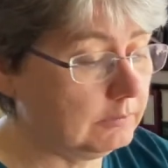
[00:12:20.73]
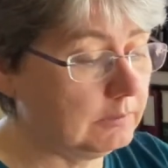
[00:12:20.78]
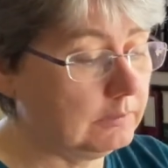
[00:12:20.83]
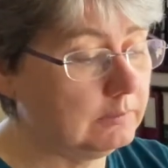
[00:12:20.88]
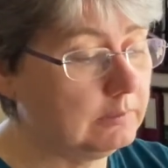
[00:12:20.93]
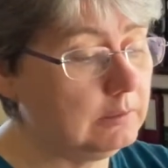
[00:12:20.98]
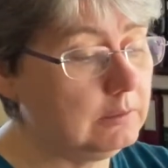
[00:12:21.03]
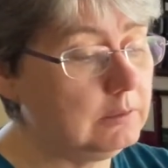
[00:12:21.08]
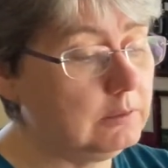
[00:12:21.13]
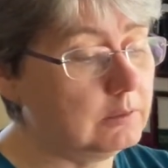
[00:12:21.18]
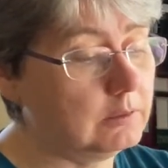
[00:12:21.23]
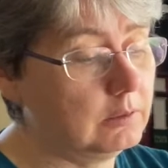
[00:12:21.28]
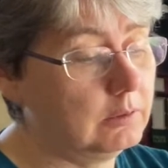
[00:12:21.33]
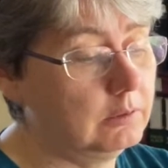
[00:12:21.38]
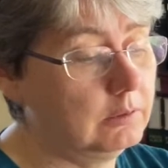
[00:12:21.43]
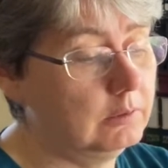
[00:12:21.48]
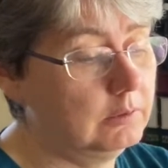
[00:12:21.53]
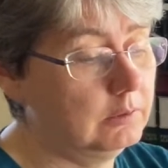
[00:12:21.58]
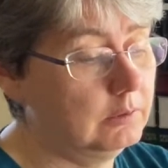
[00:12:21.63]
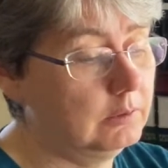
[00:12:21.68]
his ear.
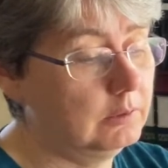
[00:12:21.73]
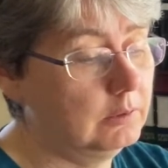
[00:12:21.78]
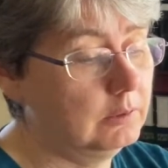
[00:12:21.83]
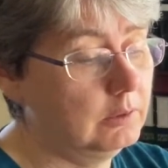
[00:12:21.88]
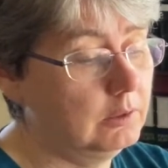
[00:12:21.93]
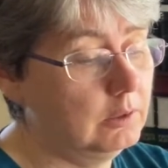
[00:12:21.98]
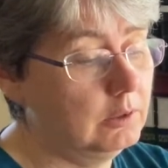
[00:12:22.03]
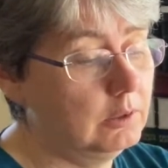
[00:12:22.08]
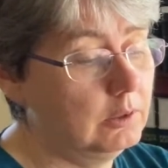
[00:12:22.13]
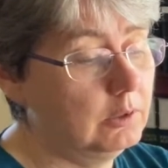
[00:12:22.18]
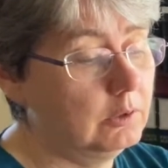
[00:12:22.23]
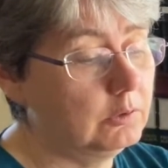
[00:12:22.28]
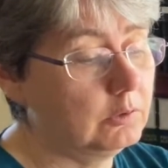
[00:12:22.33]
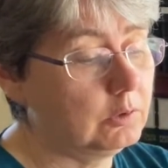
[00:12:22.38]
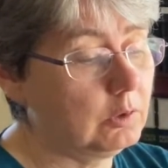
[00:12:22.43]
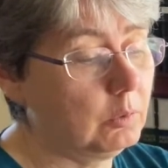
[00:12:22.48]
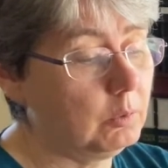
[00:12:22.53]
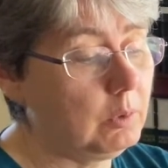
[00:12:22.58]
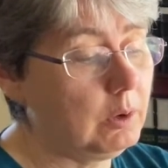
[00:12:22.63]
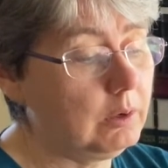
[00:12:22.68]

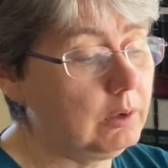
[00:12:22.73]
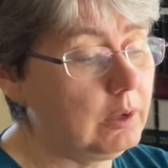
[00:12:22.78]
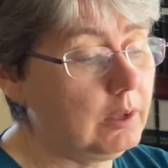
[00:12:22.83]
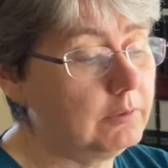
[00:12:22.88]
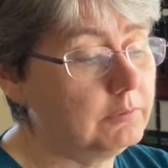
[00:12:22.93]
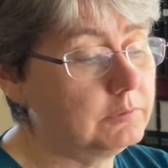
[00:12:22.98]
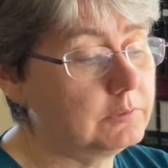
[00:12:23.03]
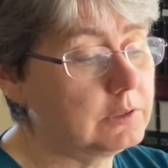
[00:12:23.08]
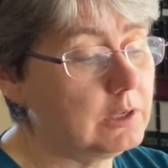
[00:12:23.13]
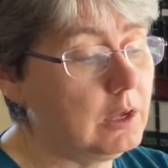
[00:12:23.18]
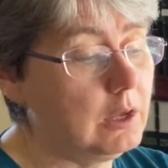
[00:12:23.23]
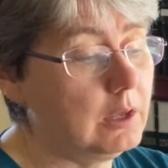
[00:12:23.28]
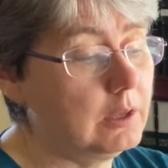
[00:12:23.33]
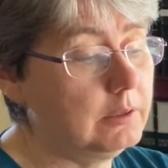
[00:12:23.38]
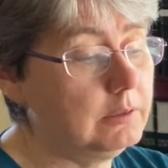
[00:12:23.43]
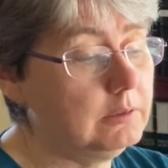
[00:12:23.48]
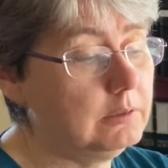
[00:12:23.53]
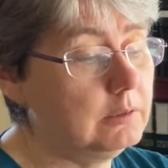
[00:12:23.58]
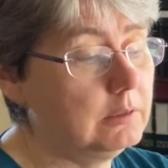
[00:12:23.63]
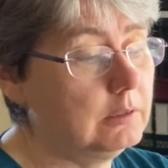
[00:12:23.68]
So what I've done